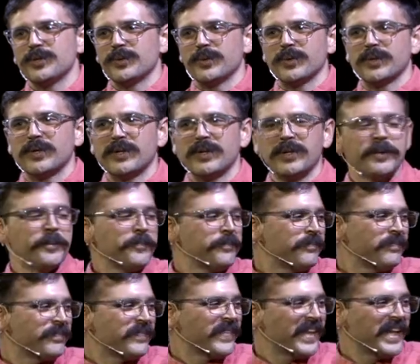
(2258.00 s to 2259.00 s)
you
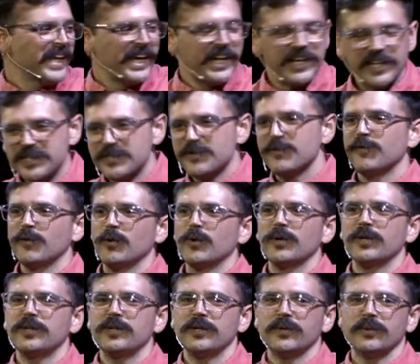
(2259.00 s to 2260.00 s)
and He's
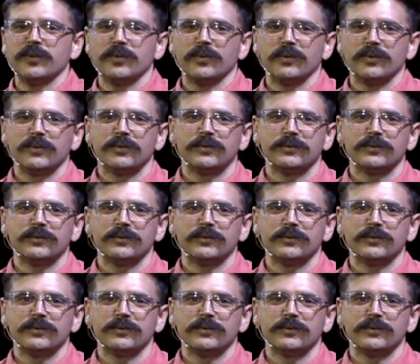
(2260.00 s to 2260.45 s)
for you.